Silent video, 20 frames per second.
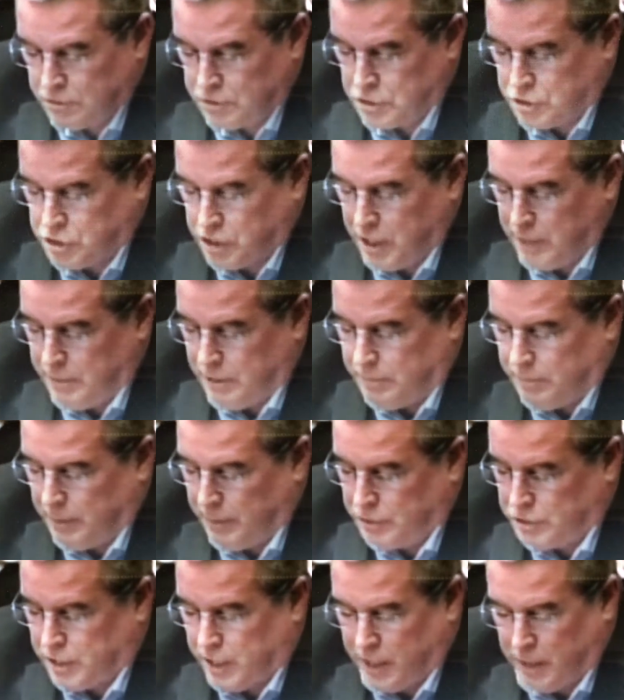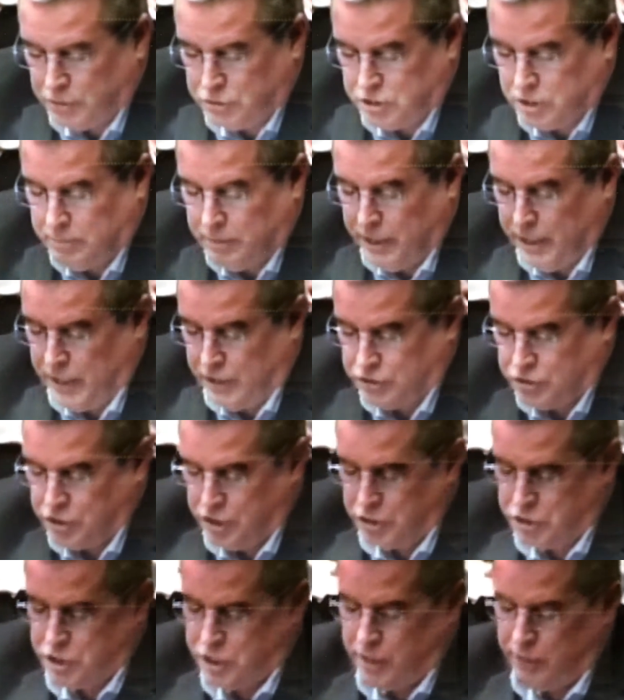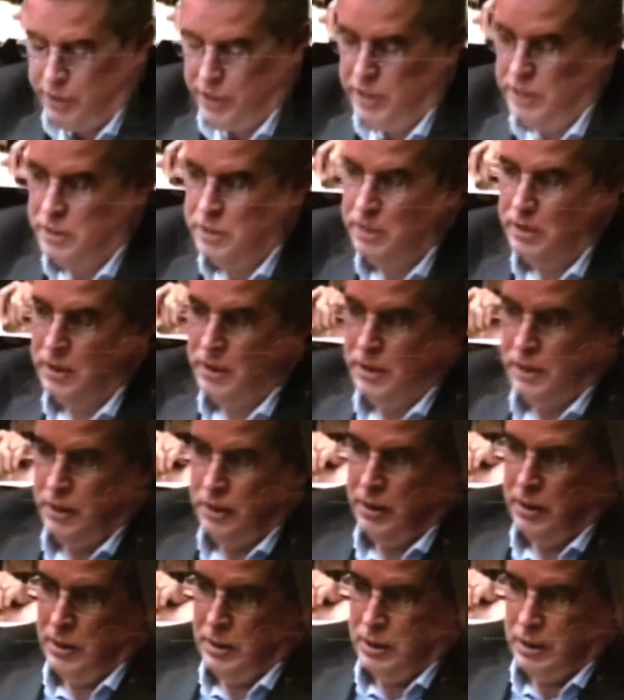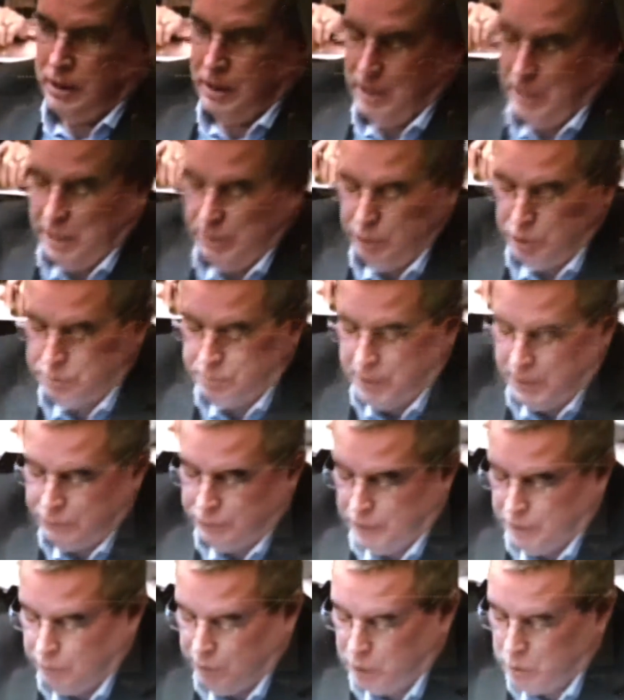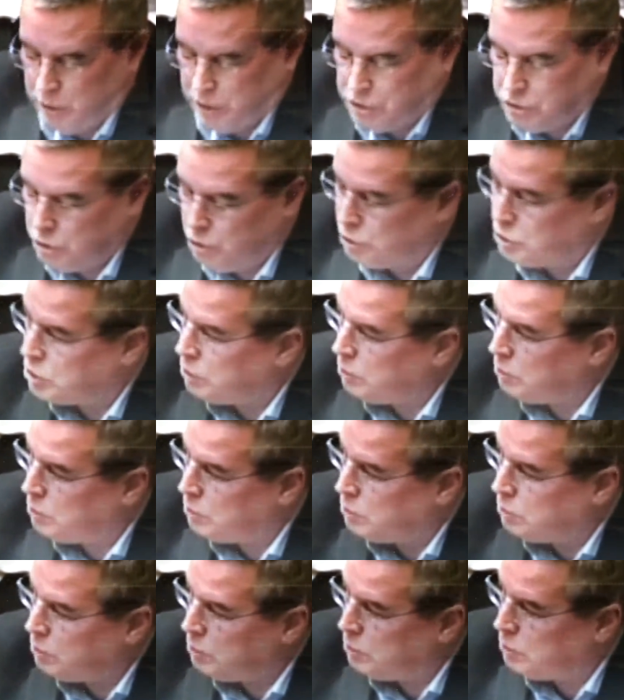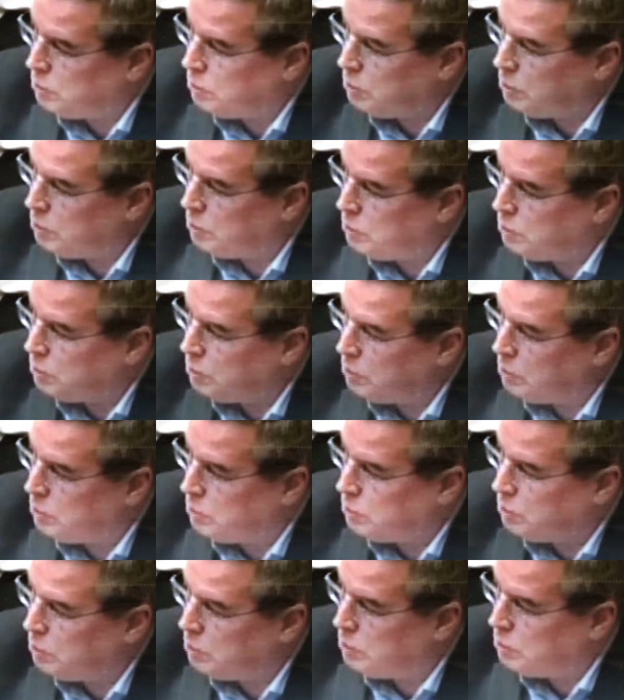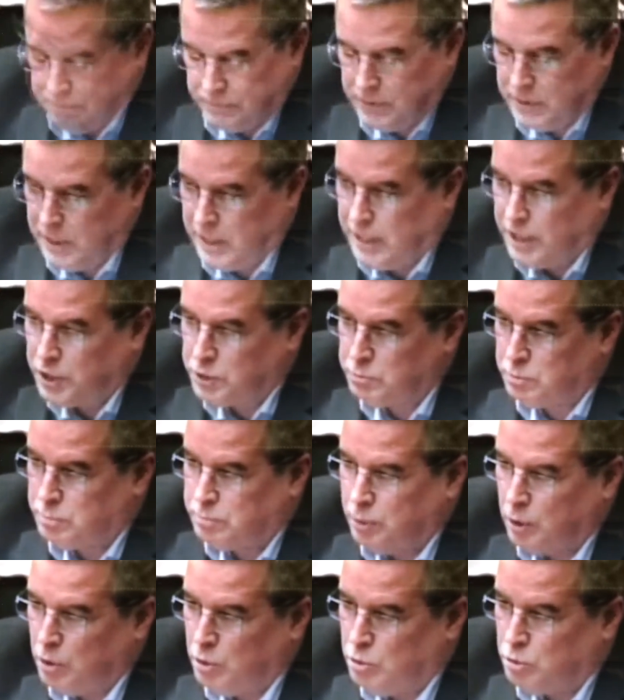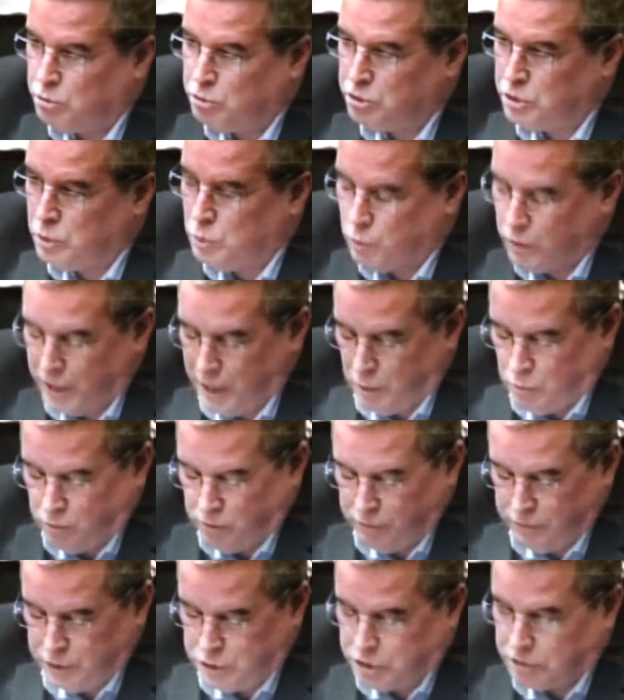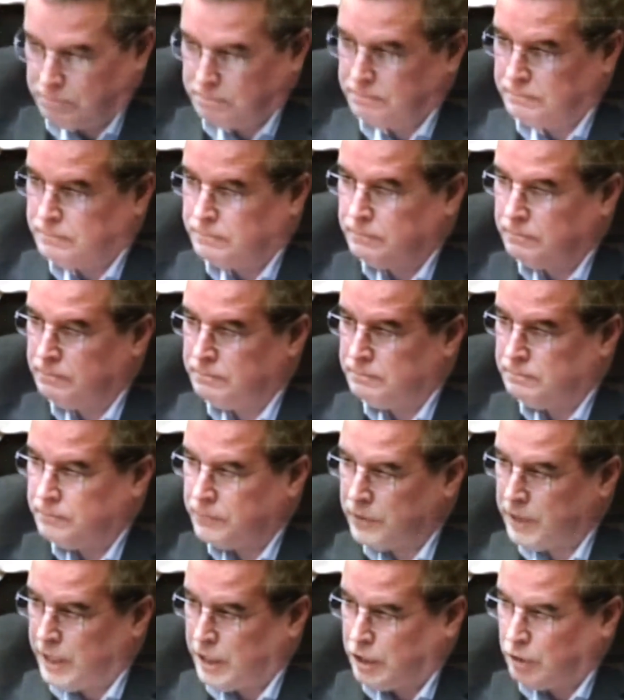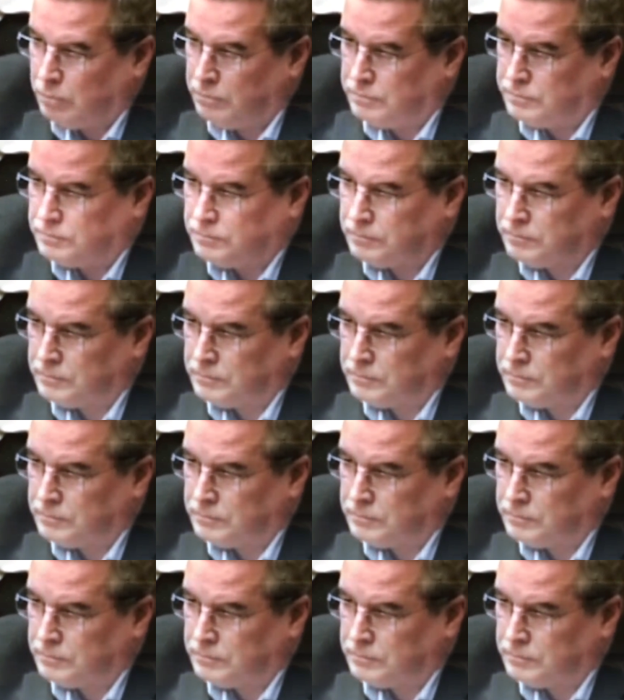Mr. Chairman and members of the House Committee on Judiciary, I respectfully request your support of H 5171 as proposed without revision. Thank you.